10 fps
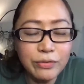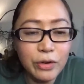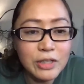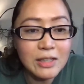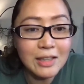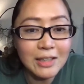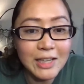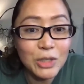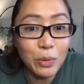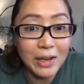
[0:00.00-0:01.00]
first until
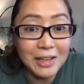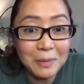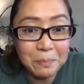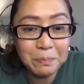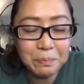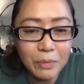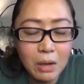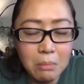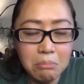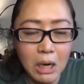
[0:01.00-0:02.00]
he's ready.
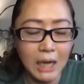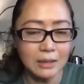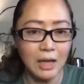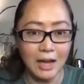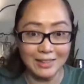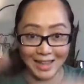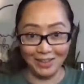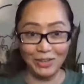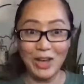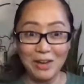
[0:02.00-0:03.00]
But
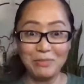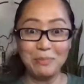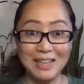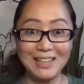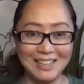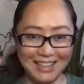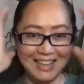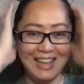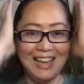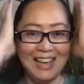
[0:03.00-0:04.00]
Nell, you have me.
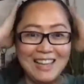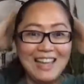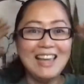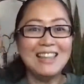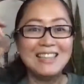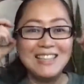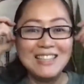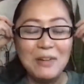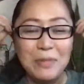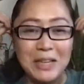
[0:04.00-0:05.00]
This is
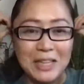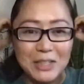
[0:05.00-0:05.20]
something that's